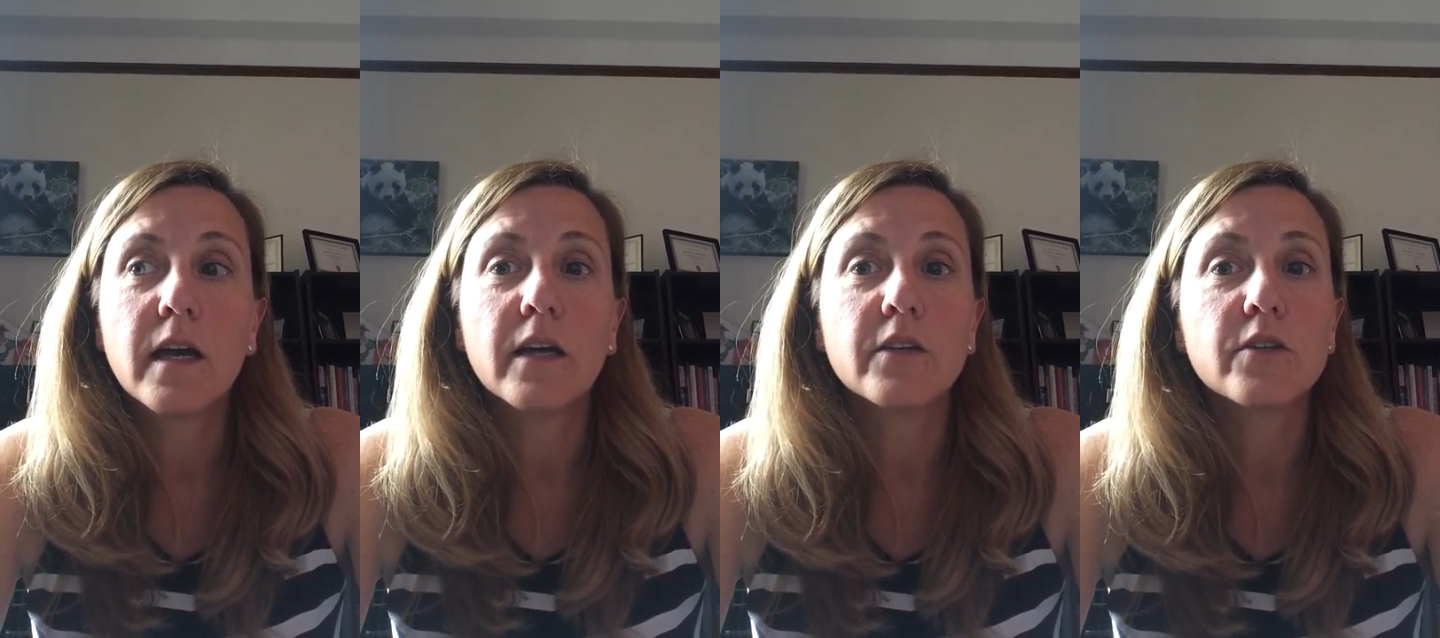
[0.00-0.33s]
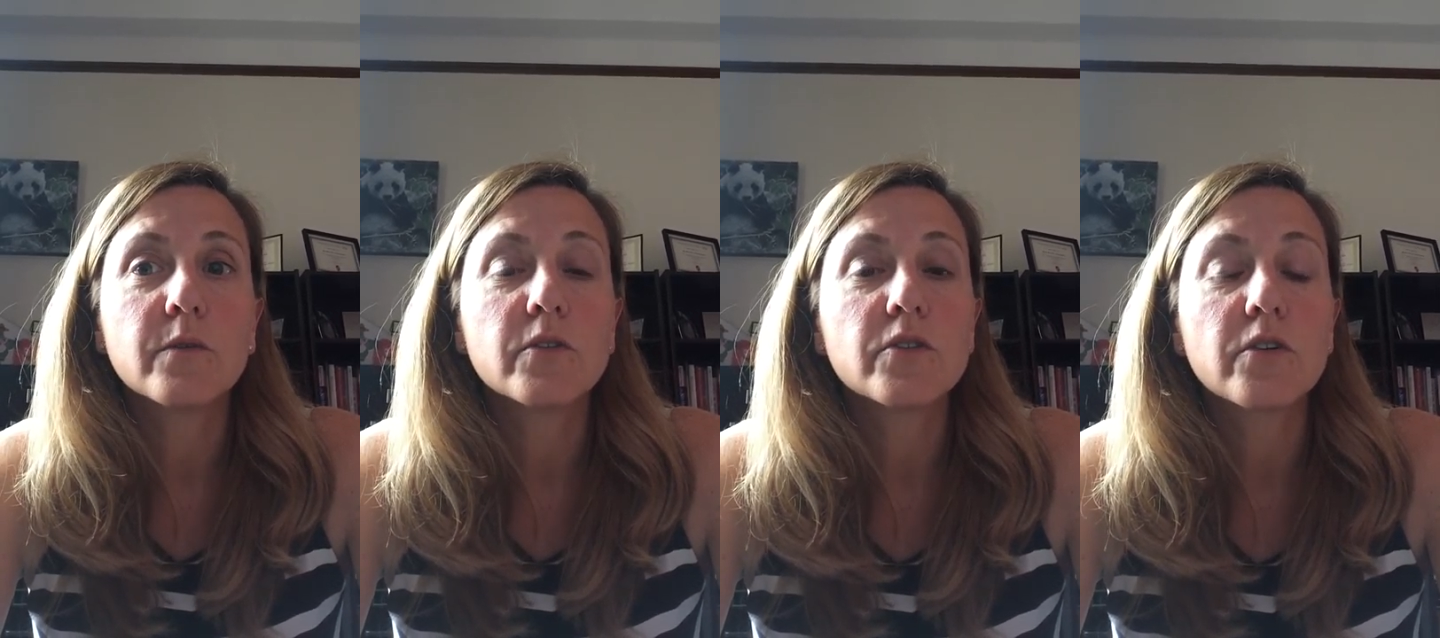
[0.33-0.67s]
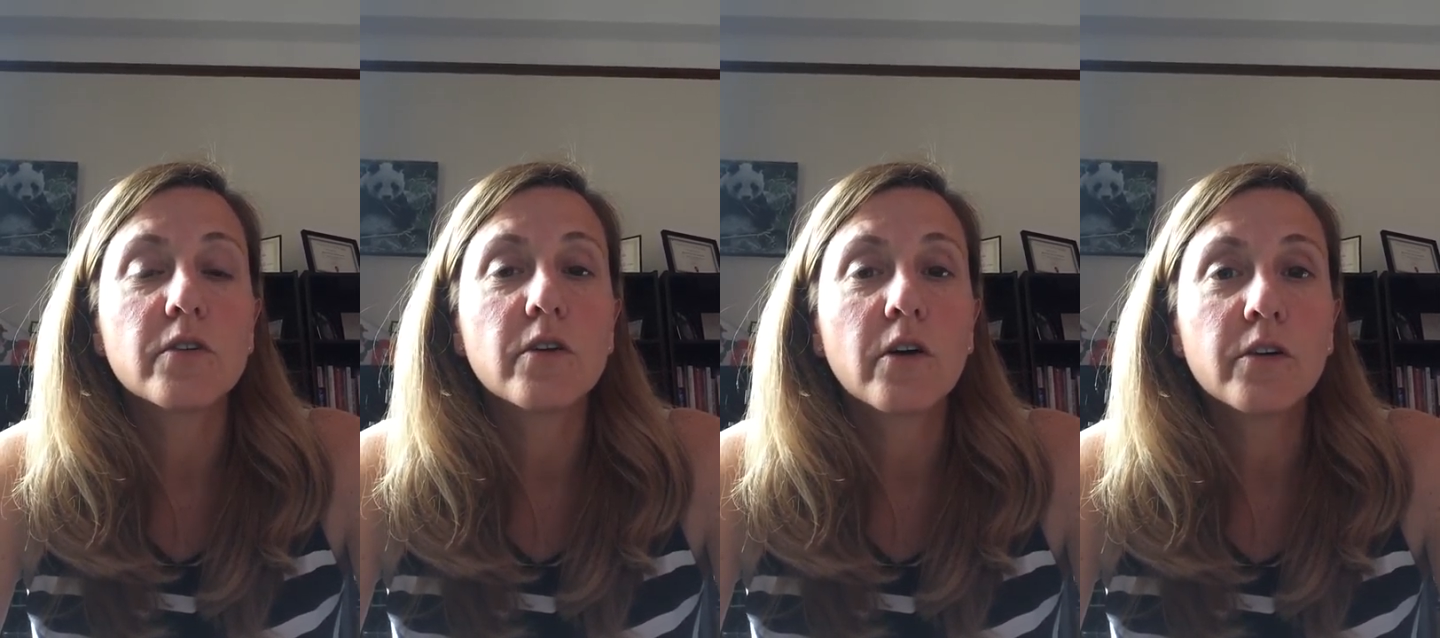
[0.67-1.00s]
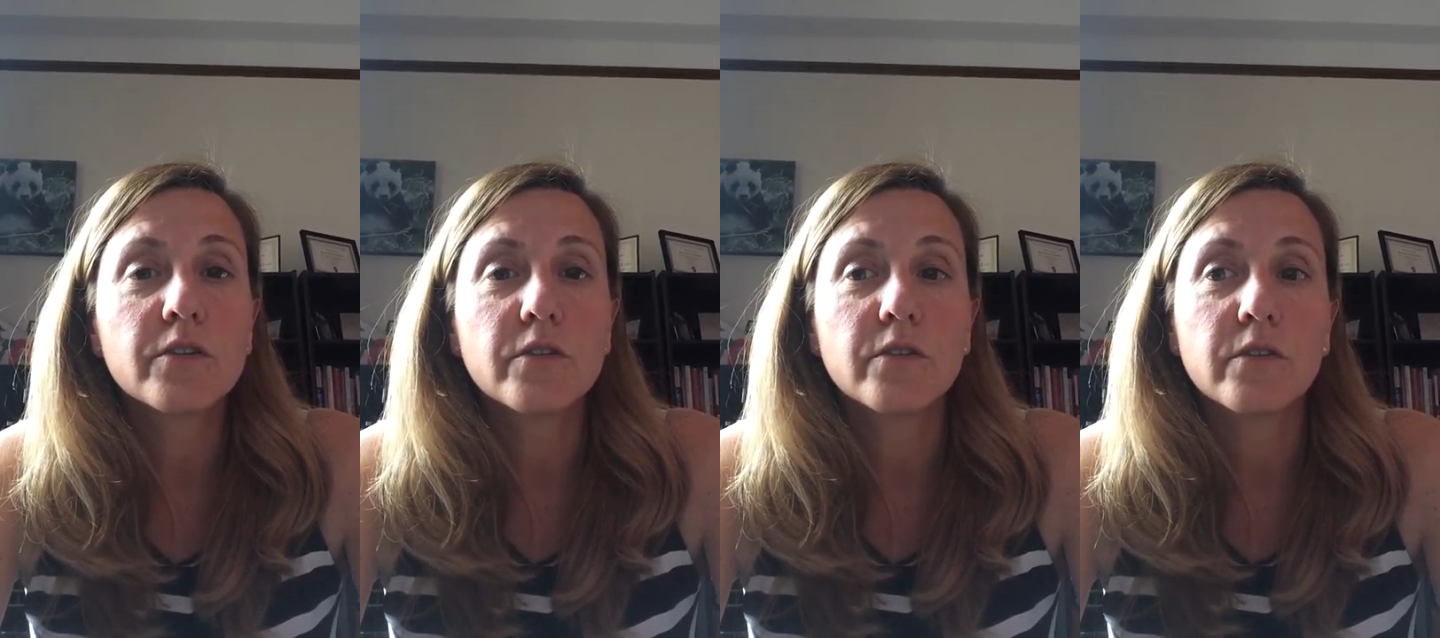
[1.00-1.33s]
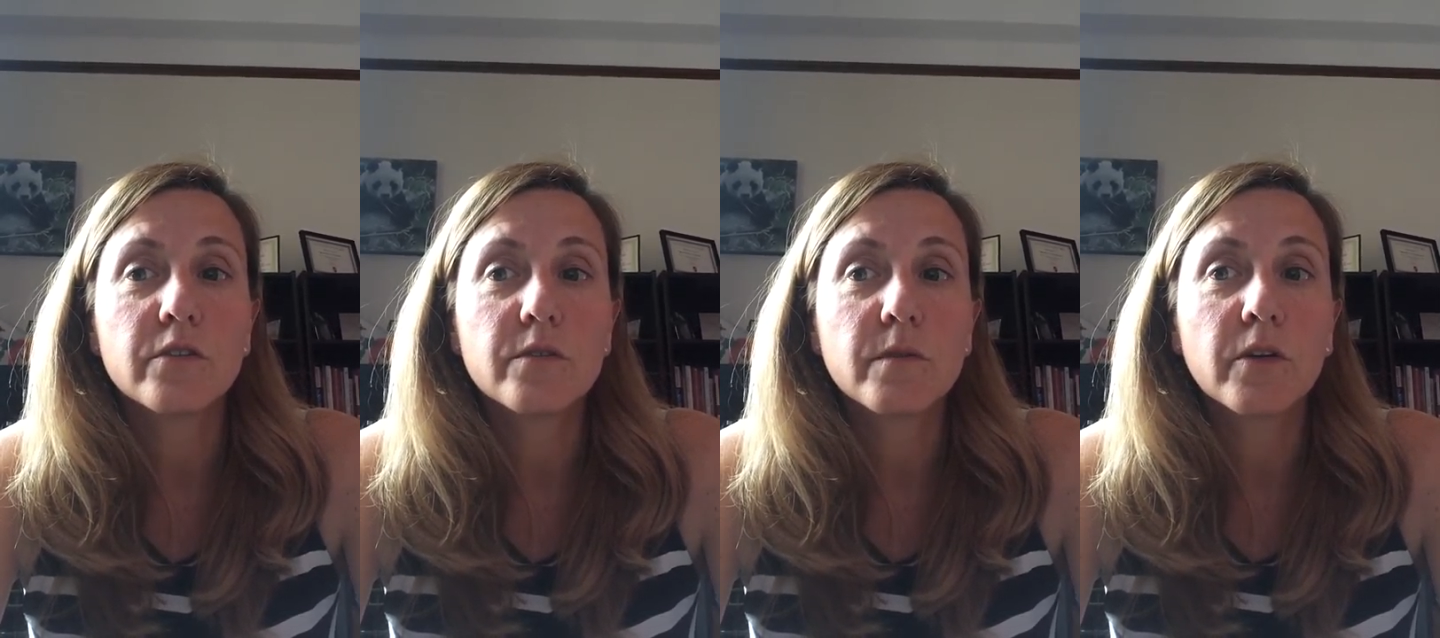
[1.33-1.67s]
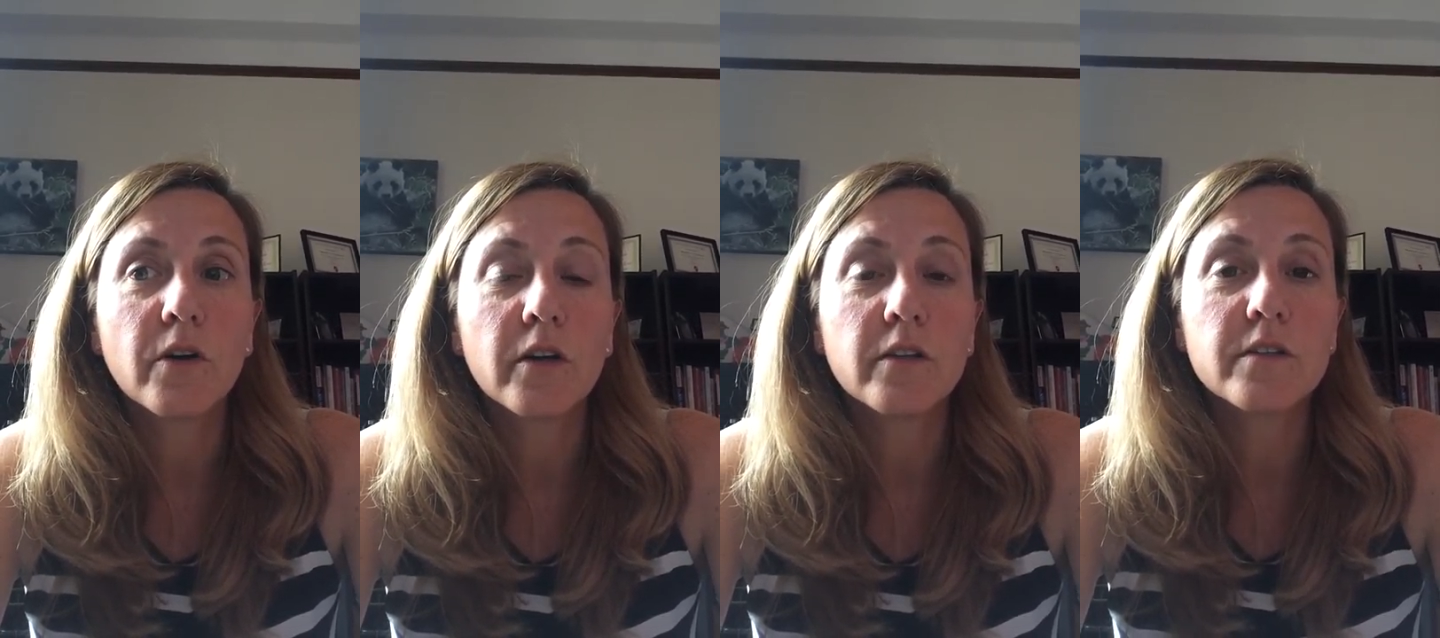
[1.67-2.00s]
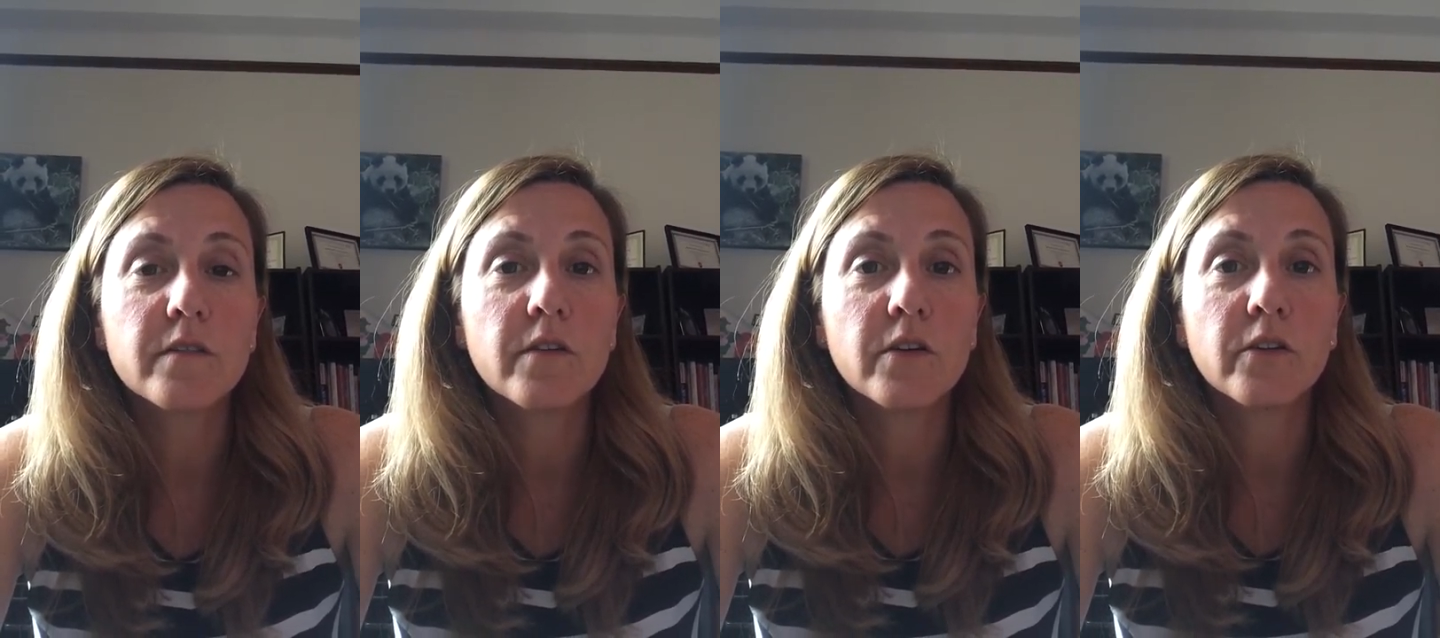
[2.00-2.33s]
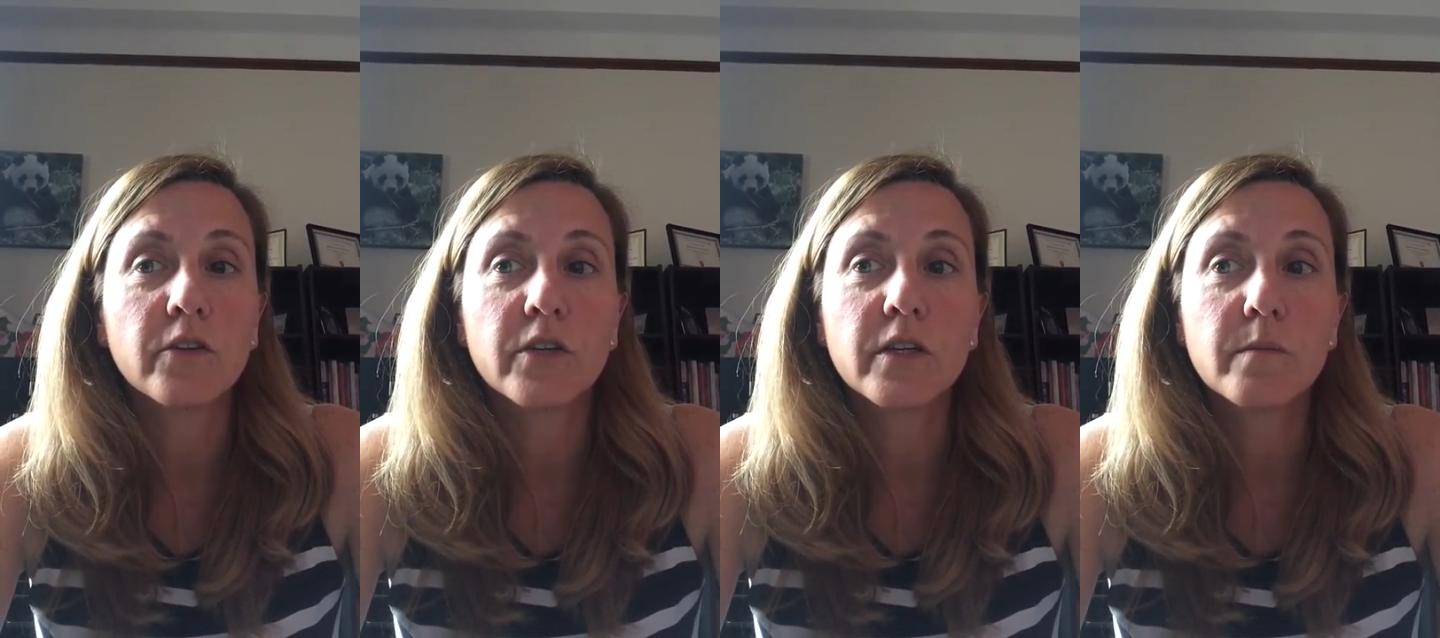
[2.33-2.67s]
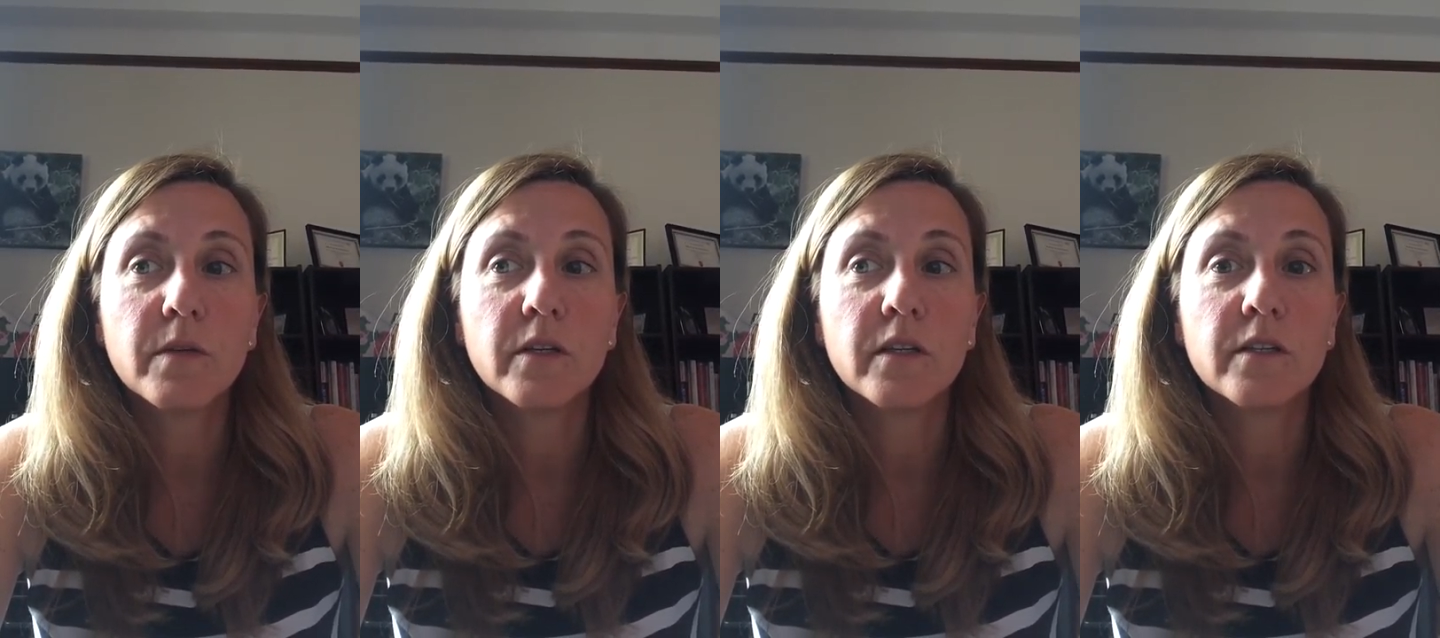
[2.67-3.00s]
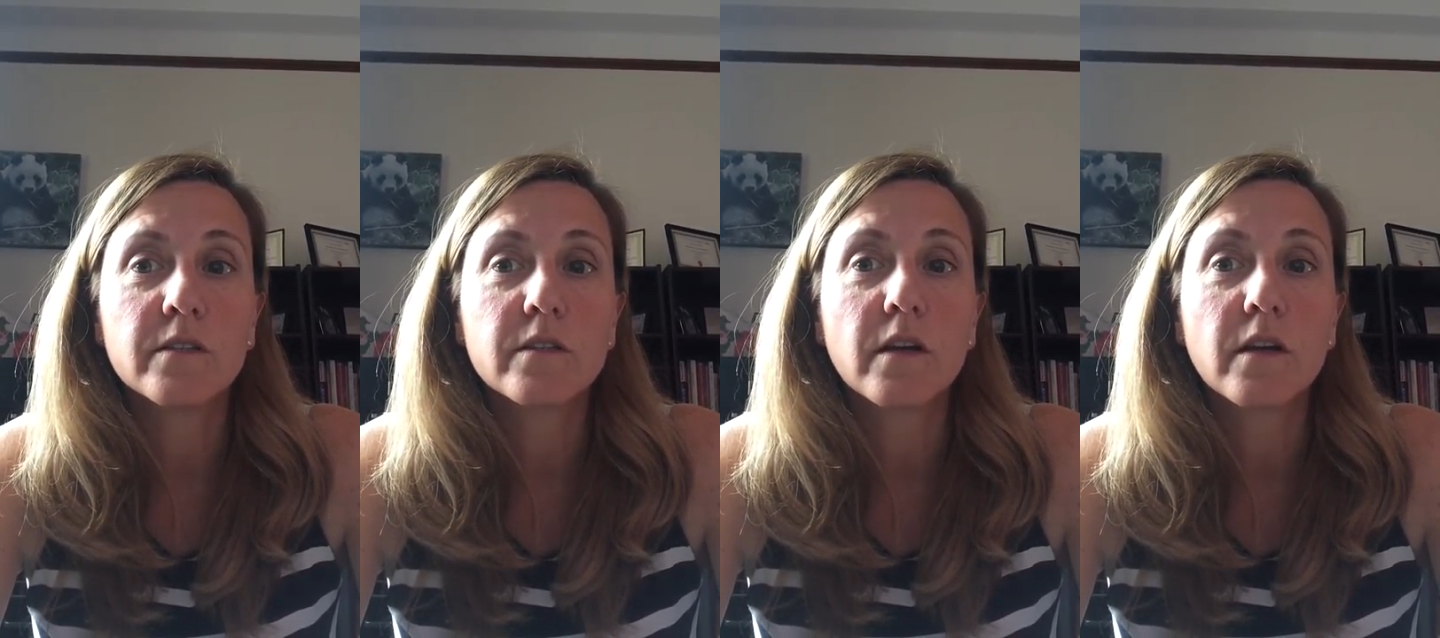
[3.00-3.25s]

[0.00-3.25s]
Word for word: and to ensure that all students, regardless of their learning abilities,